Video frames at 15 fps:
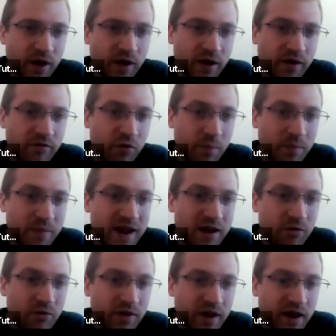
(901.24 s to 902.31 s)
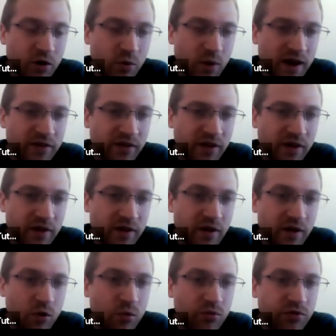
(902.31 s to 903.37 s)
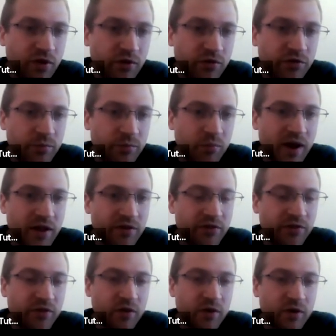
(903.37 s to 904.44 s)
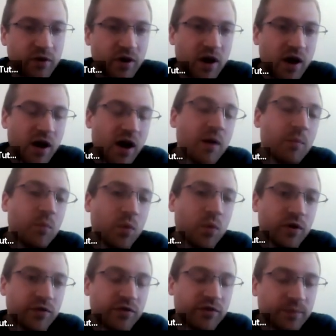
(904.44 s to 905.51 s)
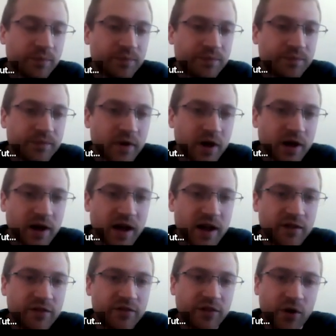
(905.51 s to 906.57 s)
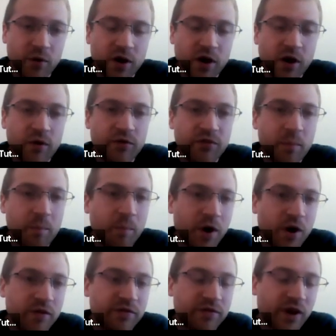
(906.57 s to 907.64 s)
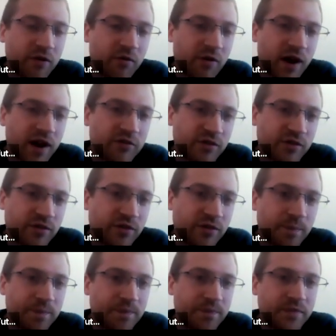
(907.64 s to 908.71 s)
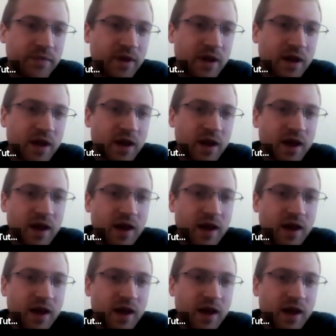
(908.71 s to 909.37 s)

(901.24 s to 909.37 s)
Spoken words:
air from nearer the equator also spreads upwards. Okay, so it goes in both directions.